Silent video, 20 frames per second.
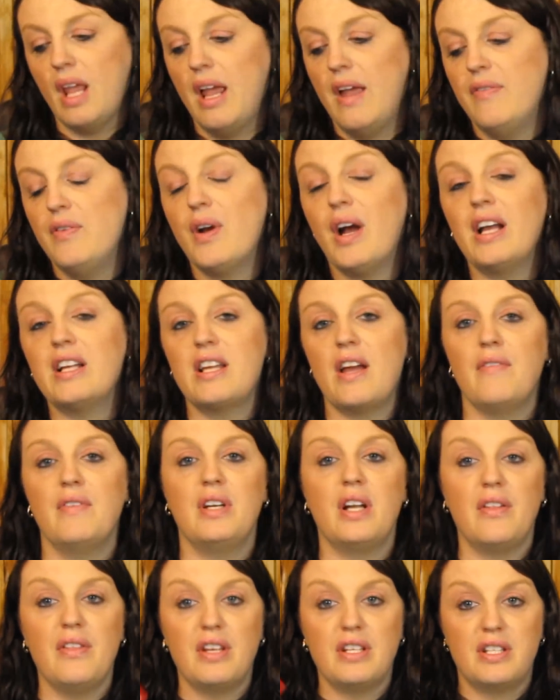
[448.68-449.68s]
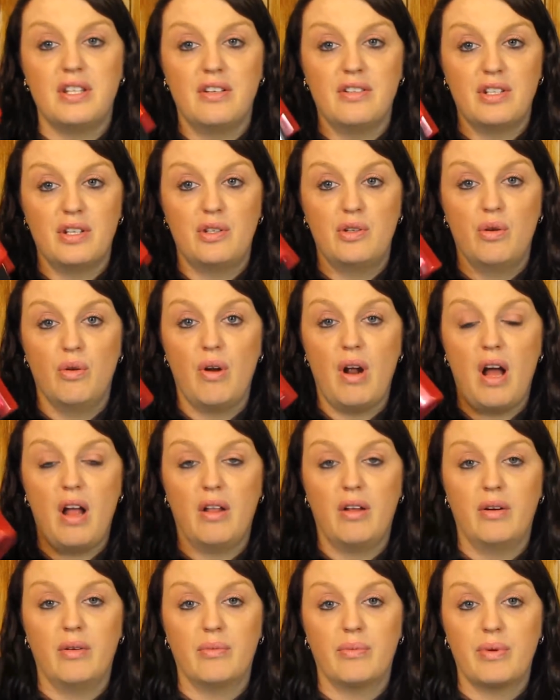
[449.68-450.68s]
If you guys haven't done this, there's a
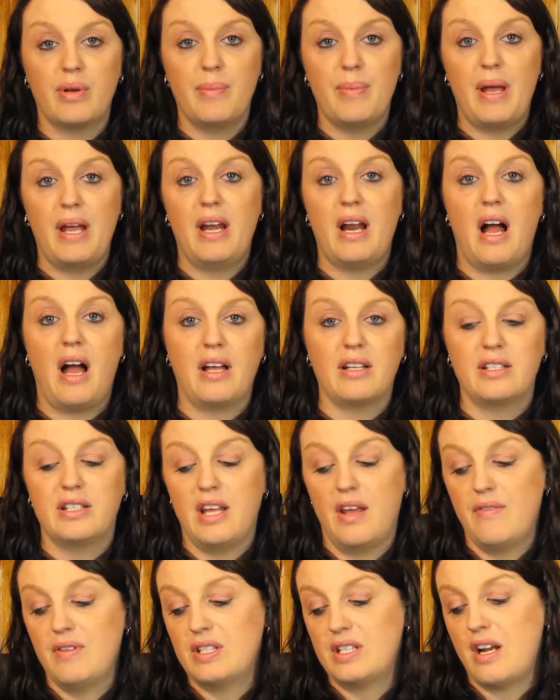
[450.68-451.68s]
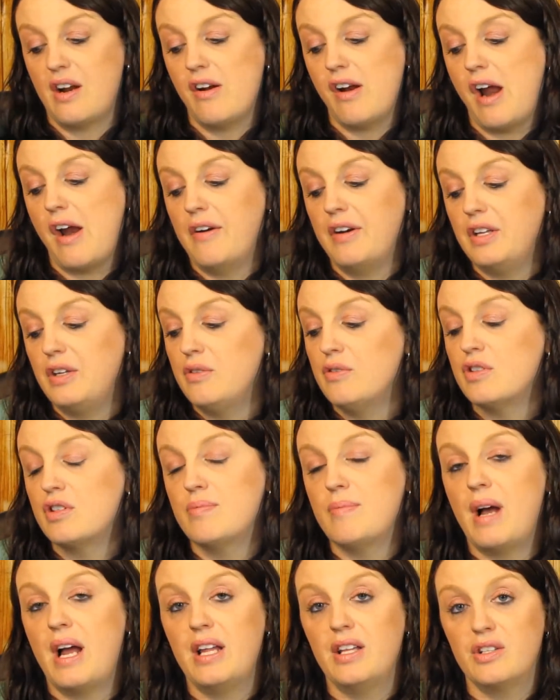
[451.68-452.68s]
$2 rebate on Saving Star. I already
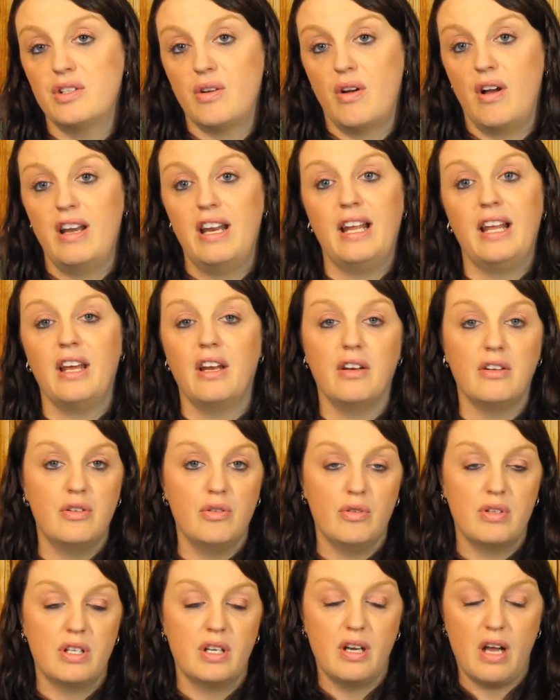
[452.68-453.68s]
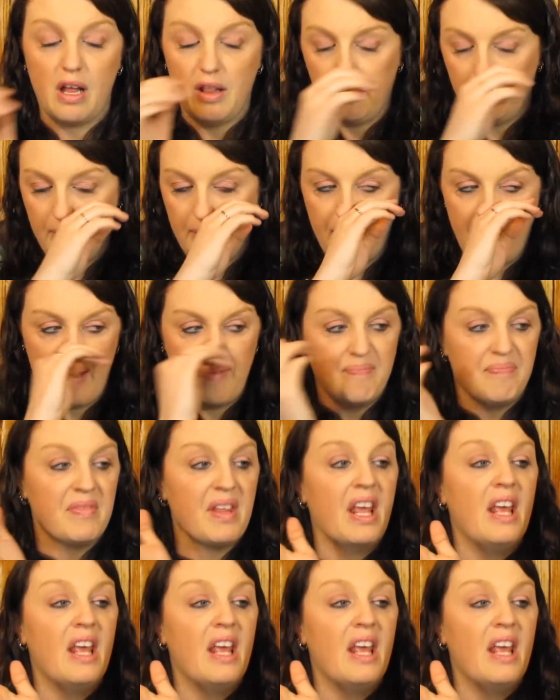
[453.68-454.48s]
used mine, so I didn't get a $2 rebate.